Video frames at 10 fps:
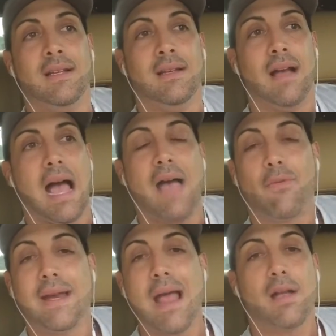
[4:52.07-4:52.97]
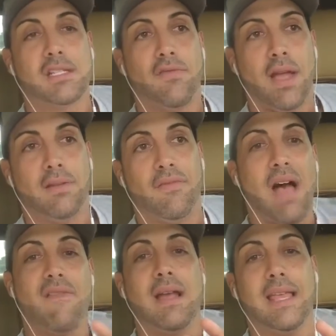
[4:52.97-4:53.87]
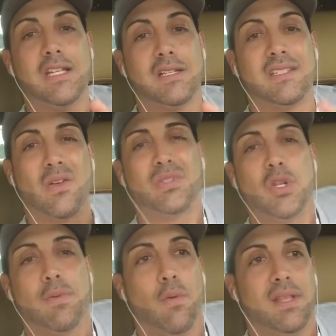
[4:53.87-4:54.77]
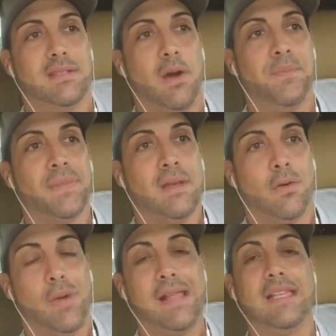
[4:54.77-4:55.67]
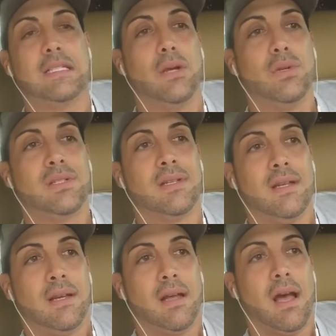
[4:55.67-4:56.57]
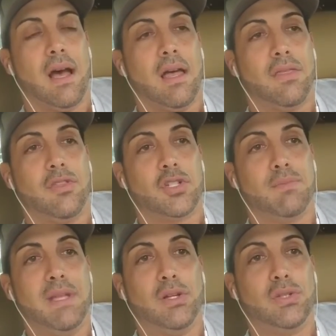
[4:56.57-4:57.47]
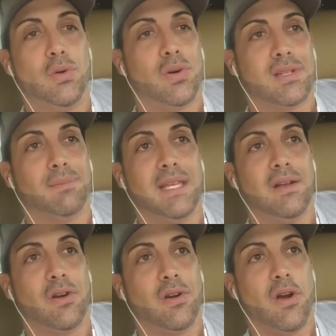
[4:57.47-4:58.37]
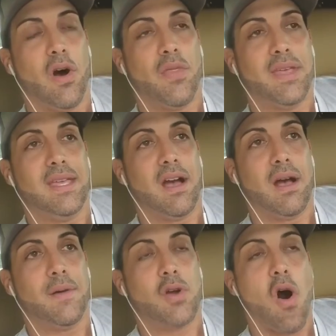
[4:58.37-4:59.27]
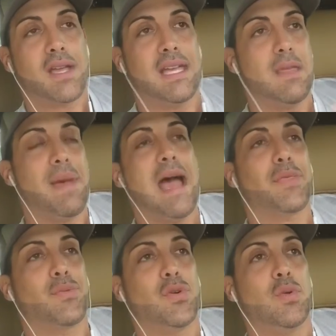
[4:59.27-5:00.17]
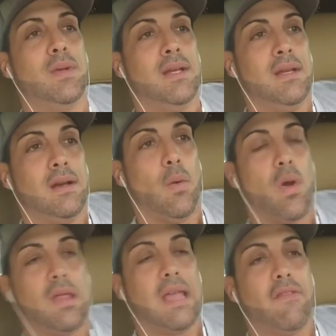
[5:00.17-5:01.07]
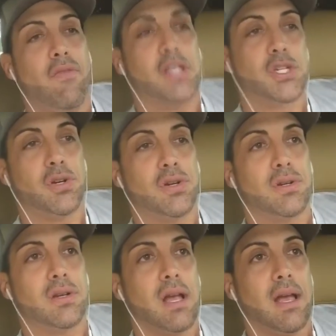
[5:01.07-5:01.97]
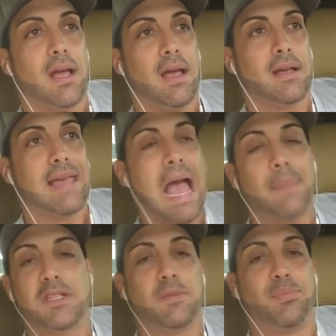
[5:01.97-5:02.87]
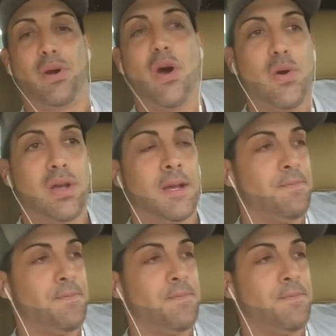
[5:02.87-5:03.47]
I have right now, I just failed. 5 violations. So stupid ones, though. Railings loose. There's mildew or something or on the caulking in the bathroom. one of the light fixture caps is broke,